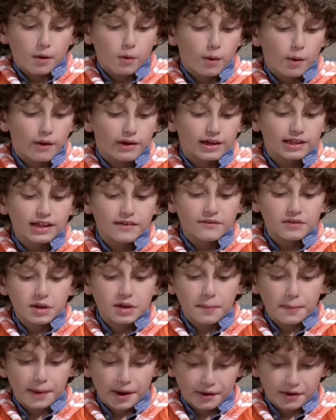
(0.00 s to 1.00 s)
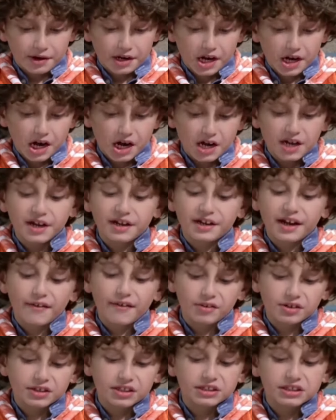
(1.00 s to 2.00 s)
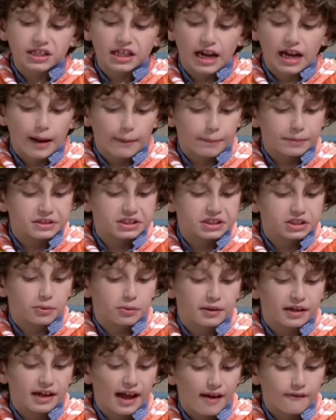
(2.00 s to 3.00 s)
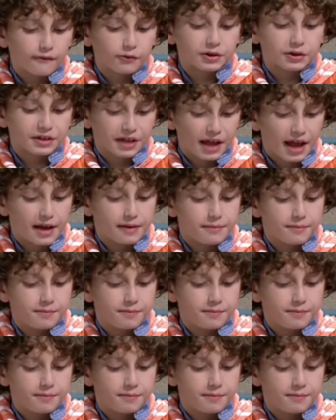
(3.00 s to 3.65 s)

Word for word: where I live in America, and everything that happens to me every day.